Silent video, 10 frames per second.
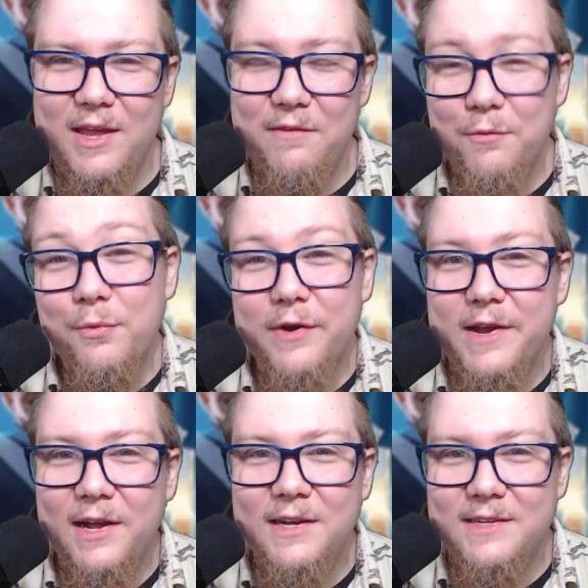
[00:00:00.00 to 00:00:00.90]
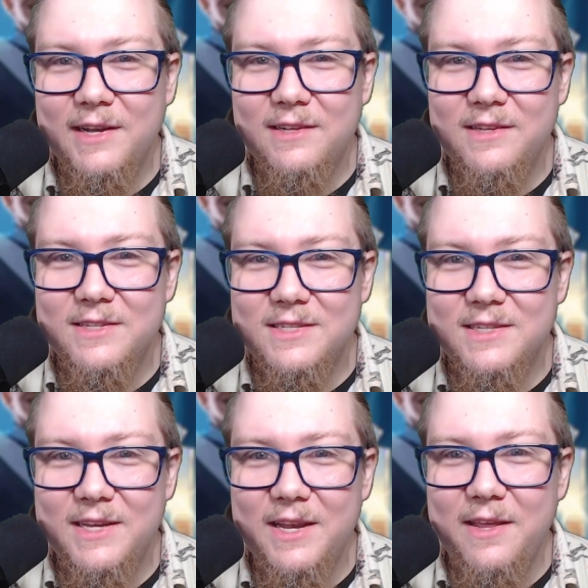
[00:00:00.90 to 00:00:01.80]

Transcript: Even pre-con deck lists can